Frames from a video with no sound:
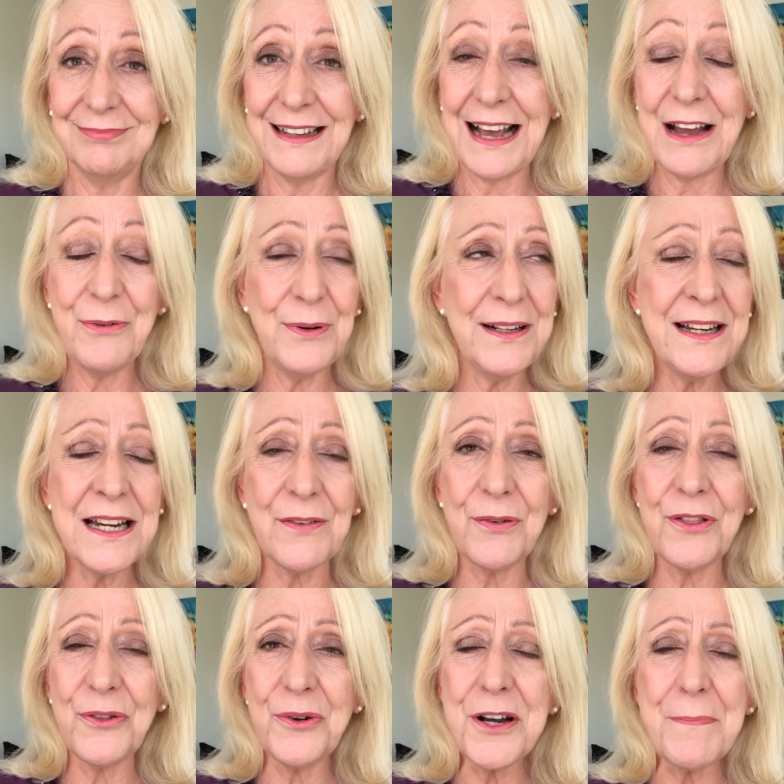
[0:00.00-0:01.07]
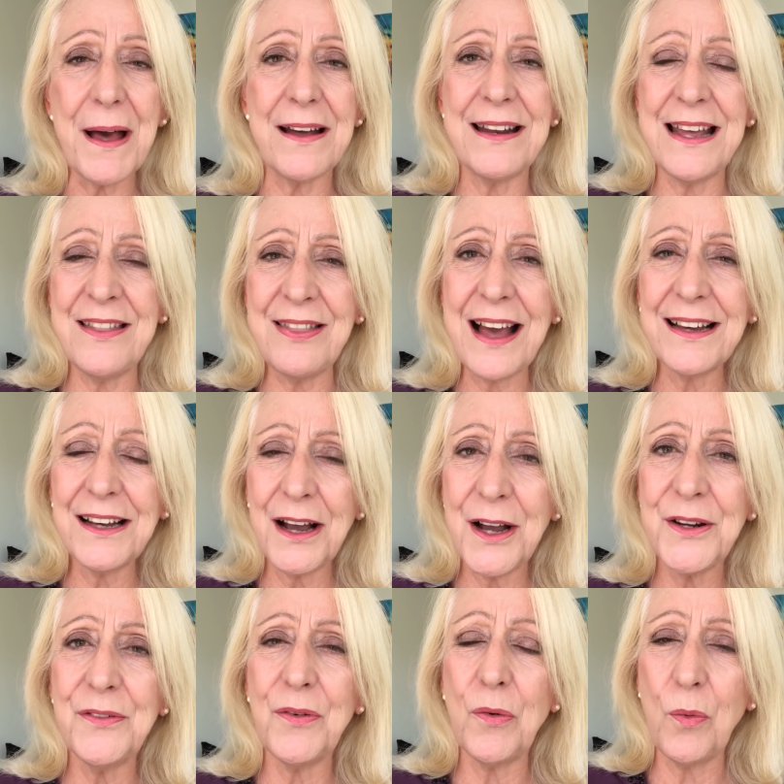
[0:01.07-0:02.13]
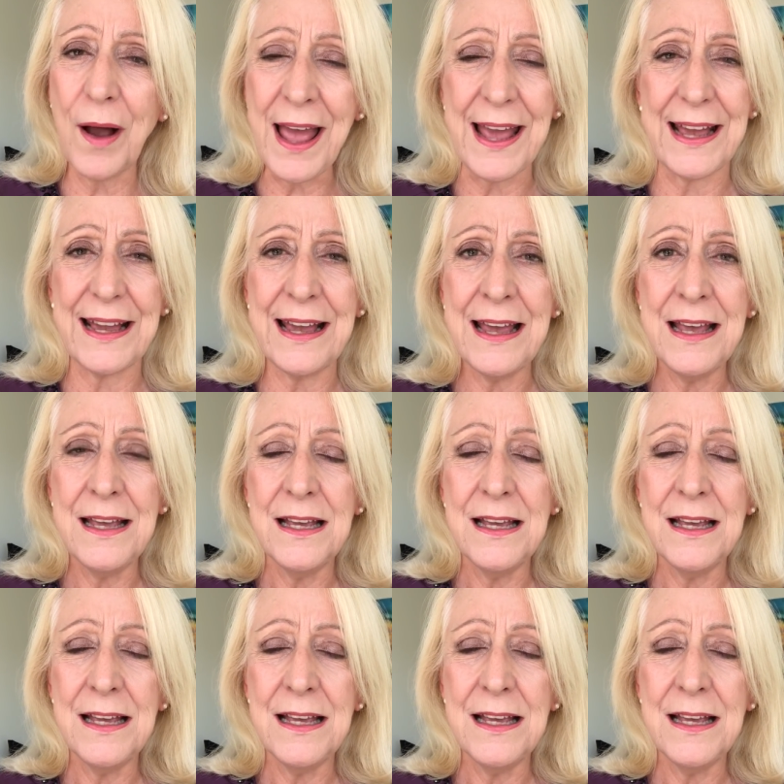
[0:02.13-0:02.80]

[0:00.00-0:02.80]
I really never thought about it in that kind of a way.